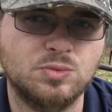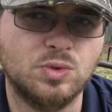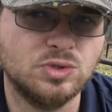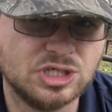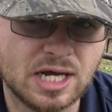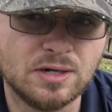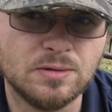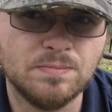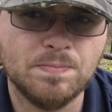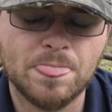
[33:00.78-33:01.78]
wound
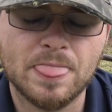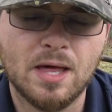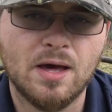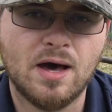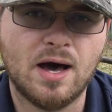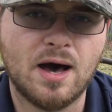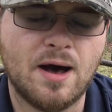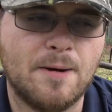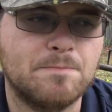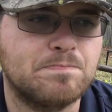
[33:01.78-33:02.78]
channel.
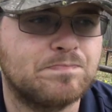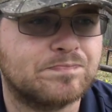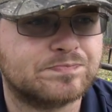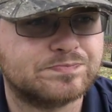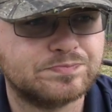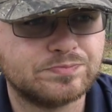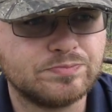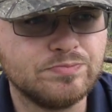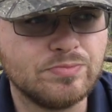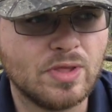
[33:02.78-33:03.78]
Um,
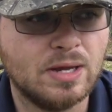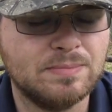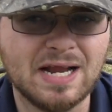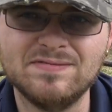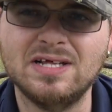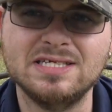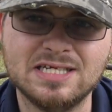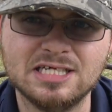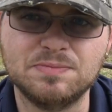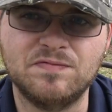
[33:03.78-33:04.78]
but I've done this
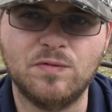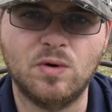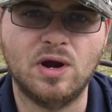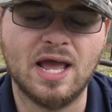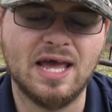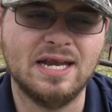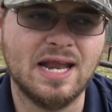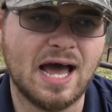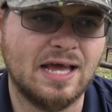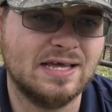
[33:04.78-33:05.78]
test before
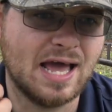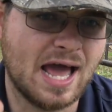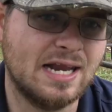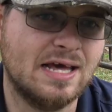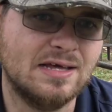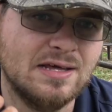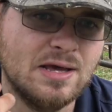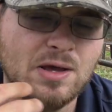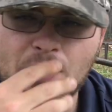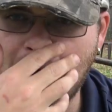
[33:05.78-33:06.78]
and I kind of,
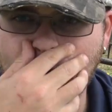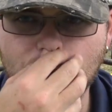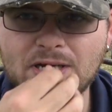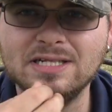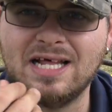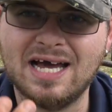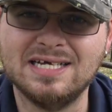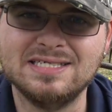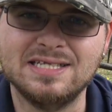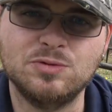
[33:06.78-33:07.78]
I
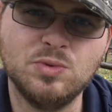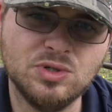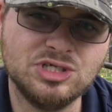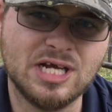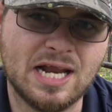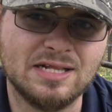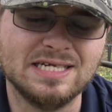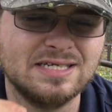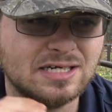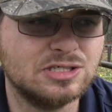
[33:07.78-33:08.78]
realized that the wound channel,
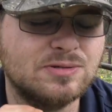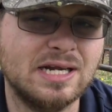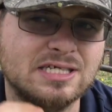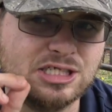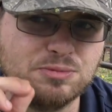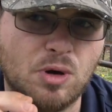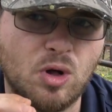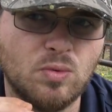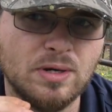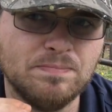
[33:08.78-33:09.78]
it does create a
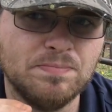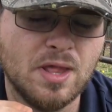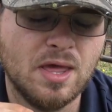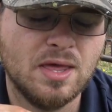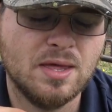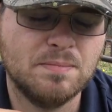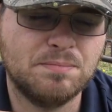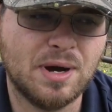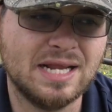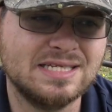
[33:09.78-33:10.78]
small one,
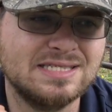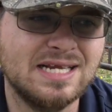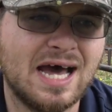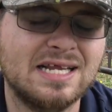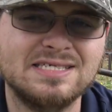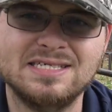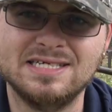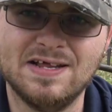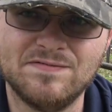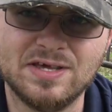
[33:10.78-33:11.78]
but it's not a
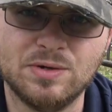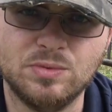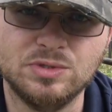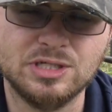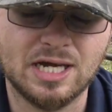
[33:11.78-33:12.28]
significant wound